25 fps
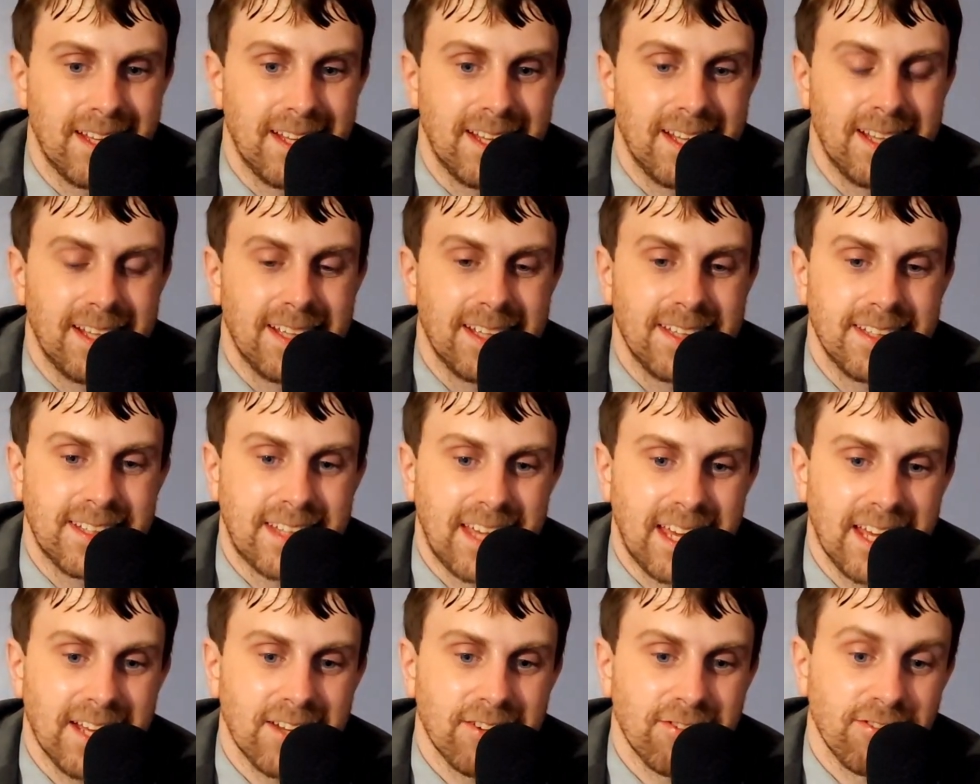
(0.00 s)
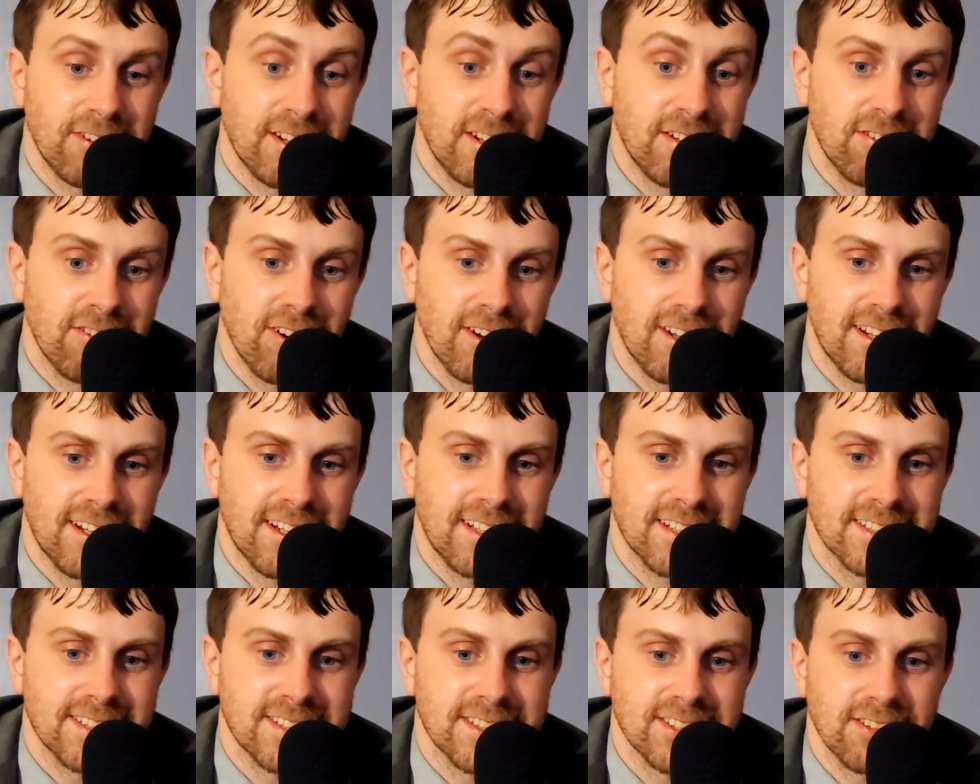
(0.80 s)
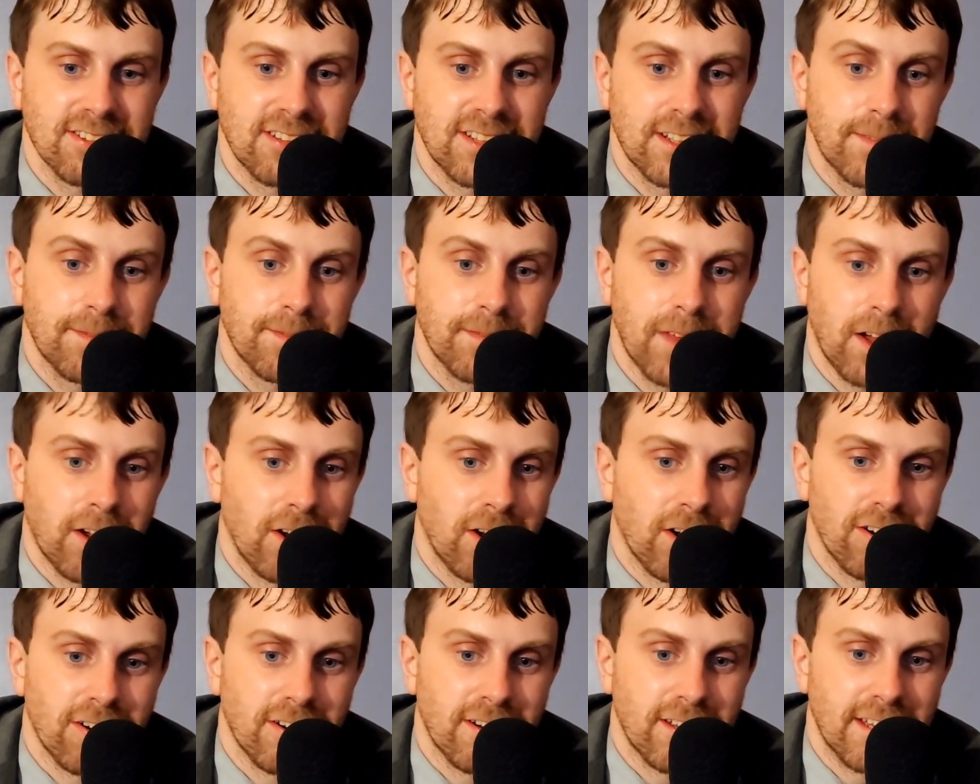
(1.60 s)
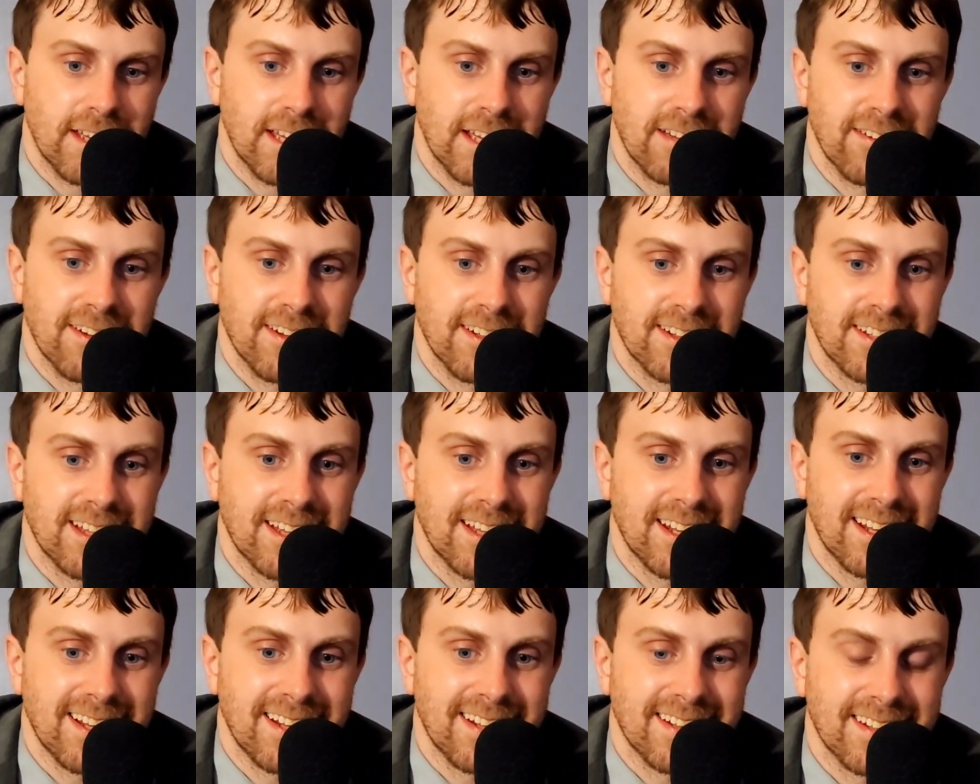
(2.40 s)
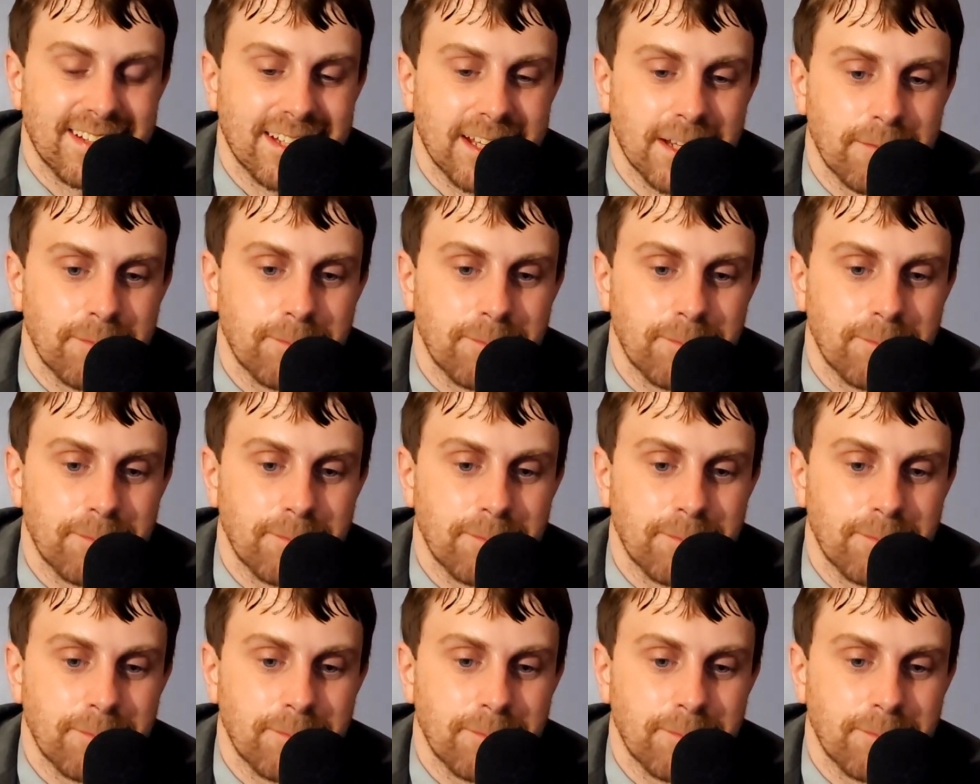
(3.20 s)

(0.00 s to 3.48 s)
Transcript: you can't rewrite history. I already gave it a 10 out of 10.